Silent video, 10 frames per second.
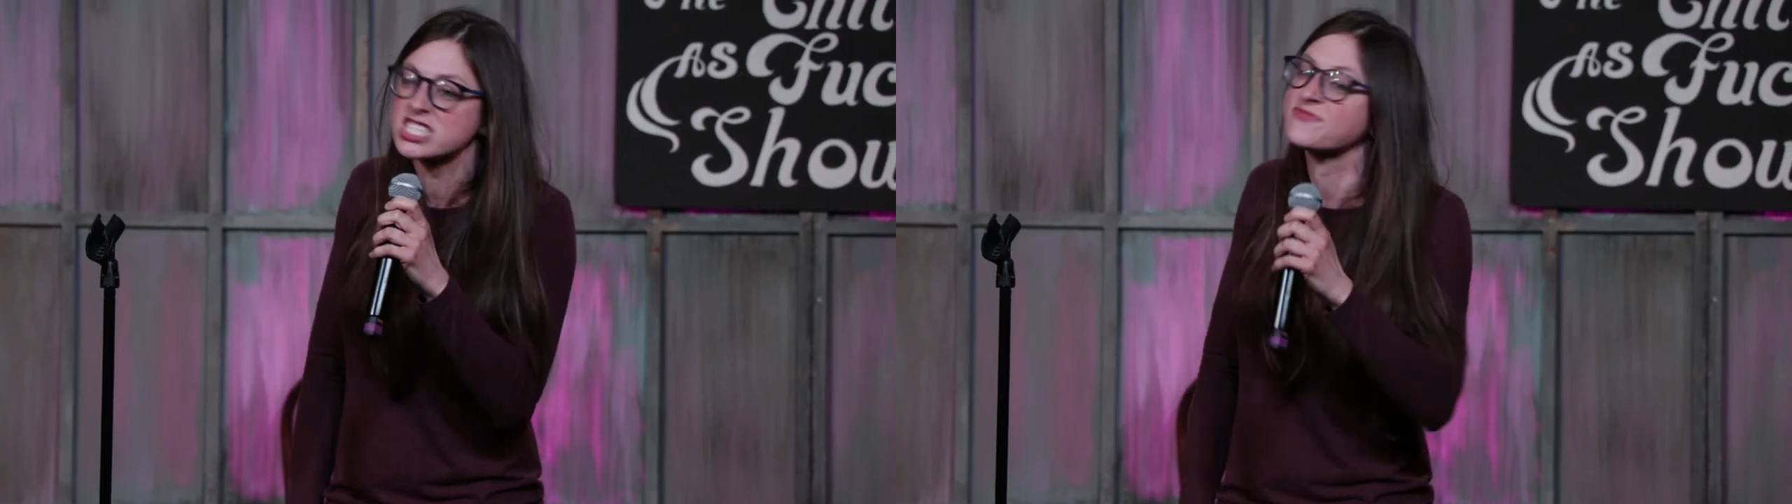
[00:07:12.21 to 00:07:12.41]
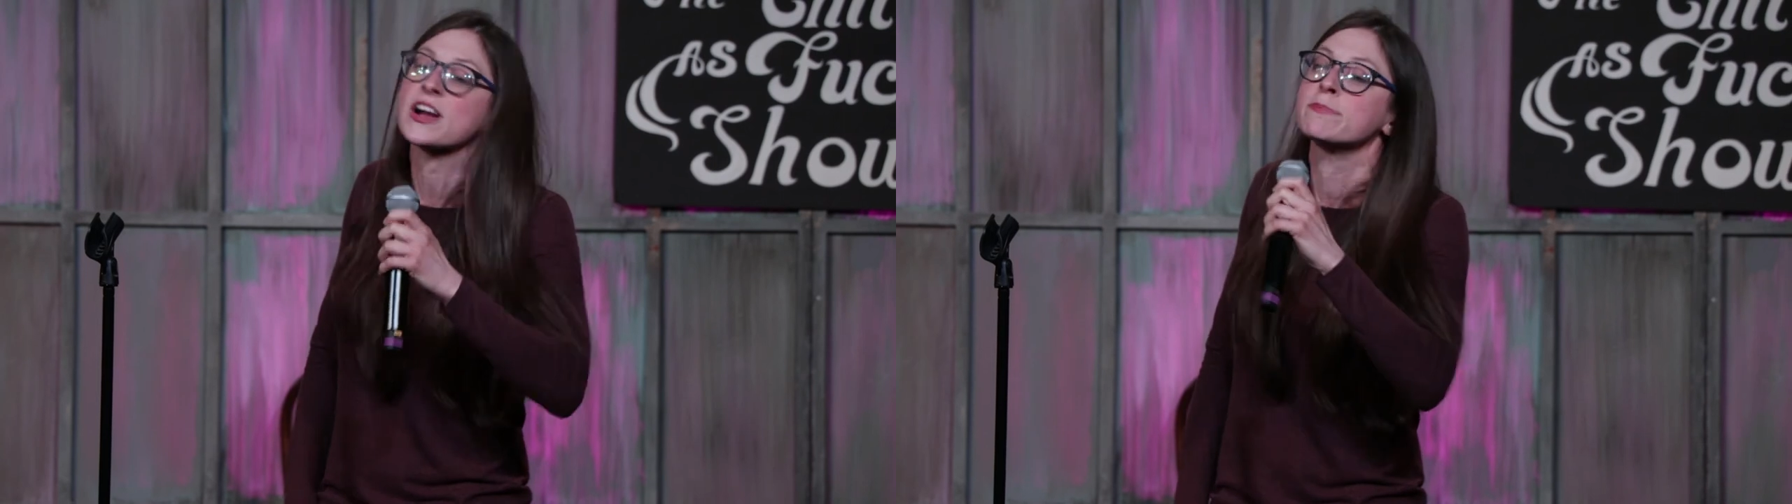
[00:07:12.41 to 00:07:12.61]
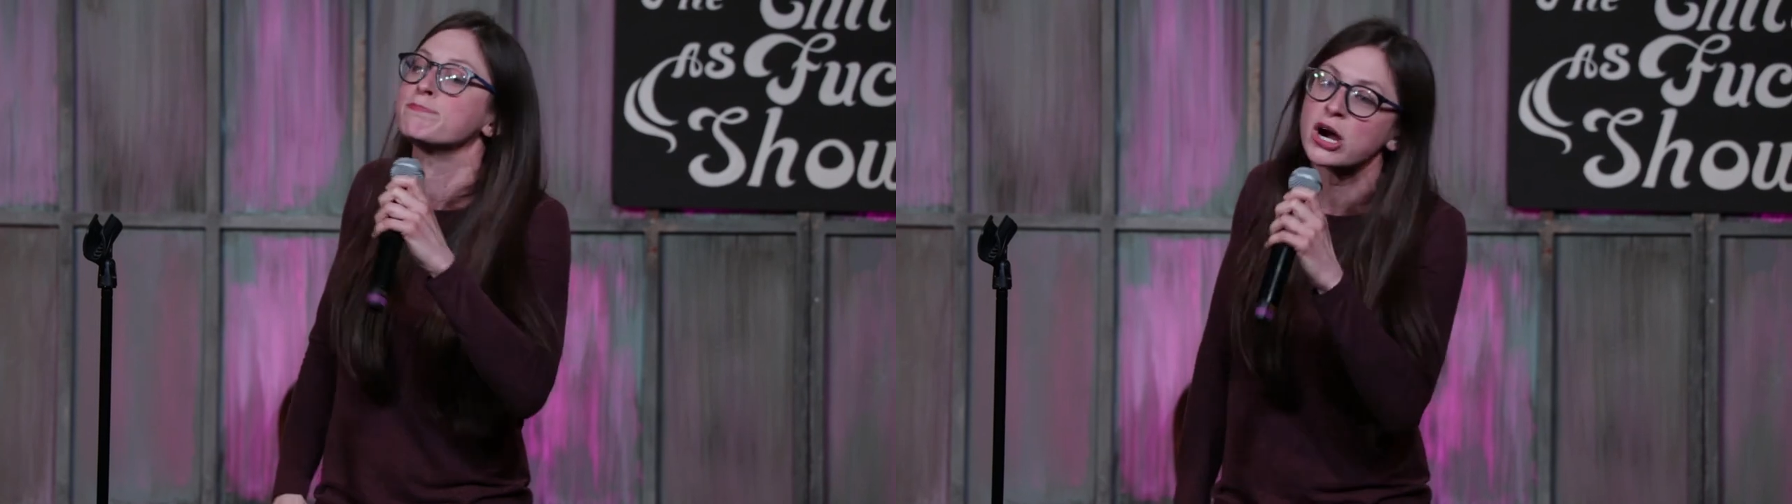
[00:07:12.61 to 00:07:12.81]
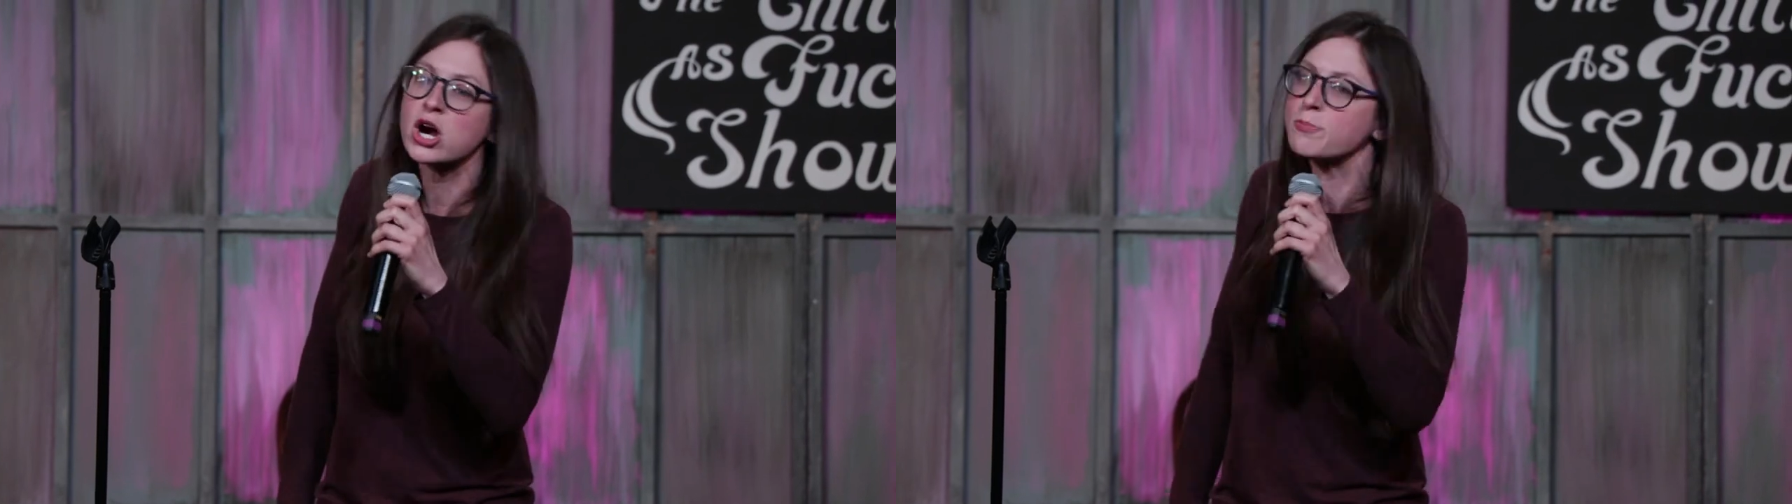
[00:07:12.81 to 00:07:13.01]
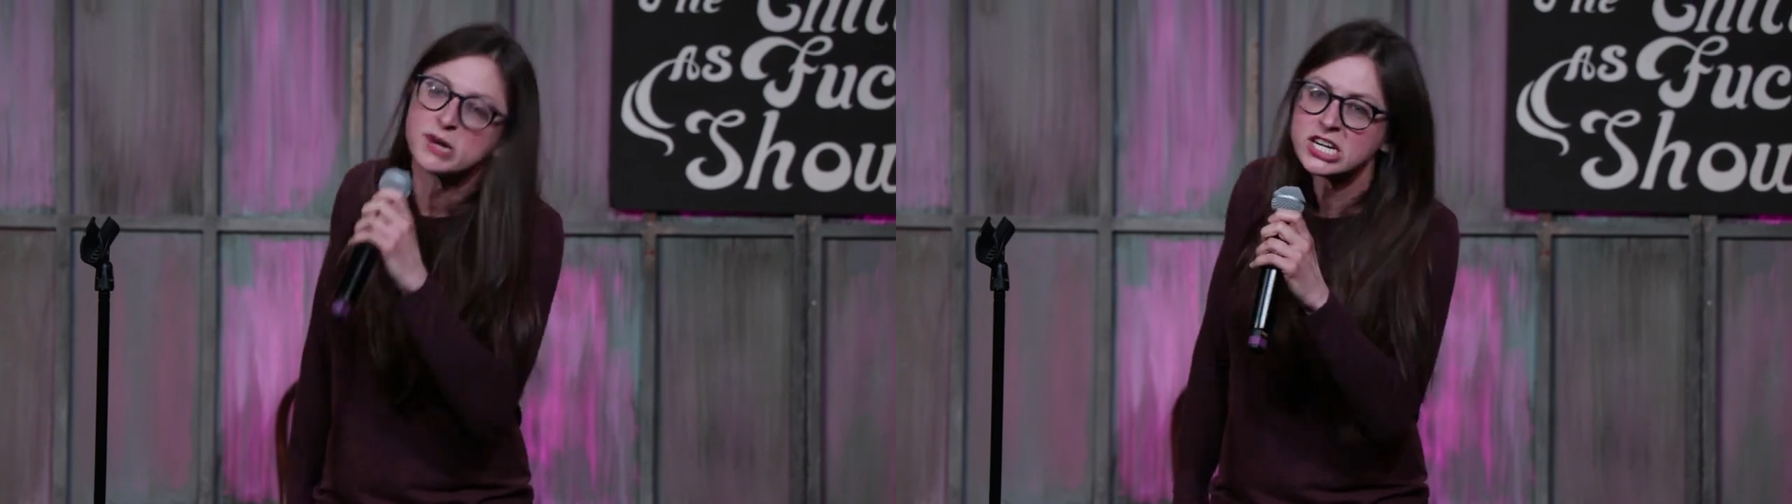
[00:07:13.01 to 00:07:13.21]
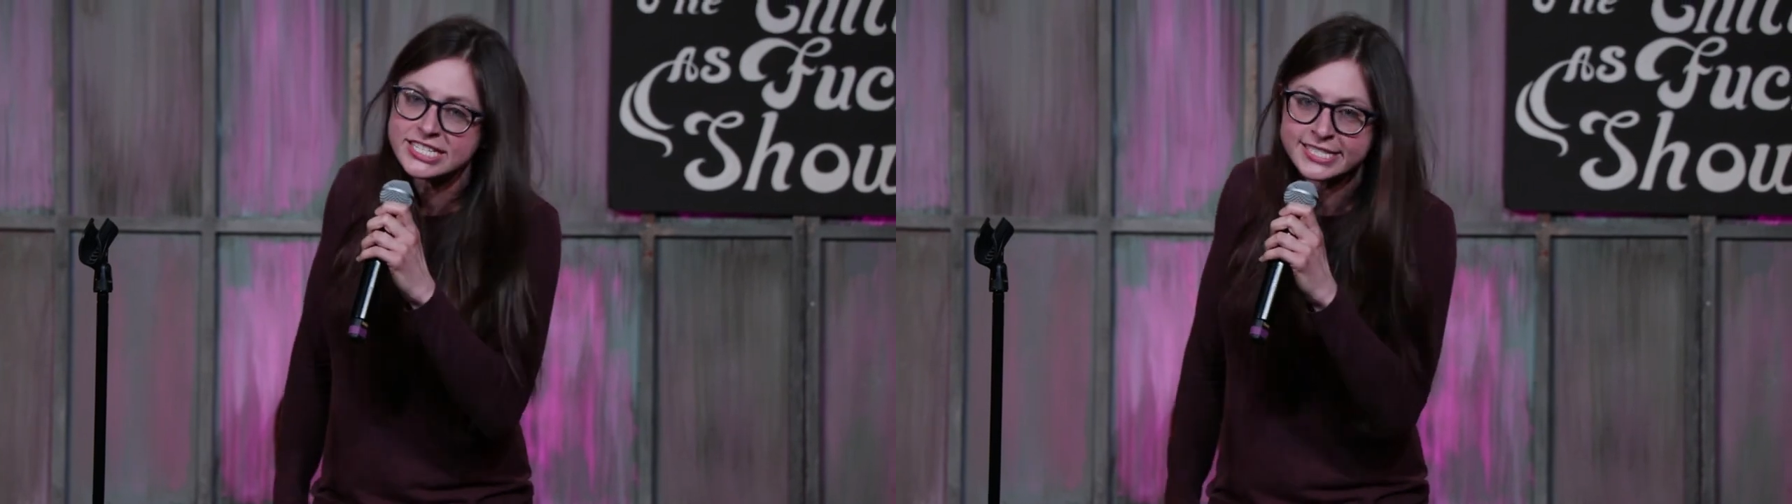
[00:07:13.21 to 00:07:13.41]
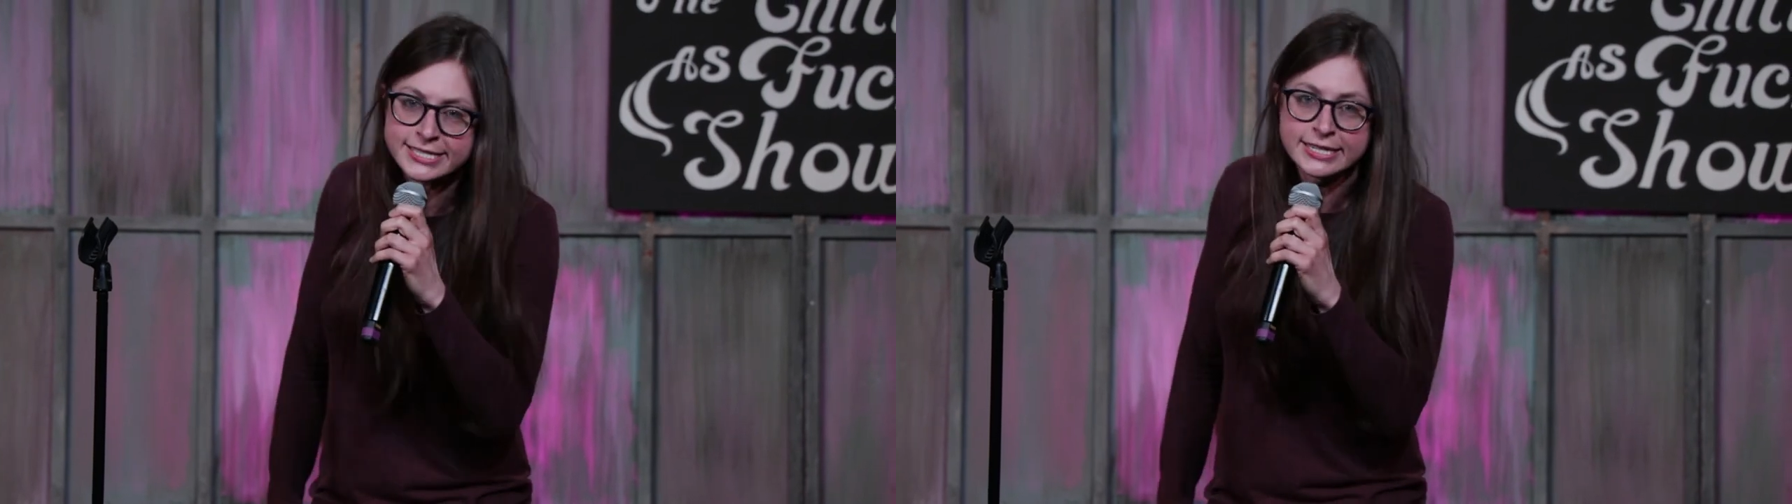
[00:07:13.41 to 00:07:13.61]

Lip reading: It's just fucking burrow puss.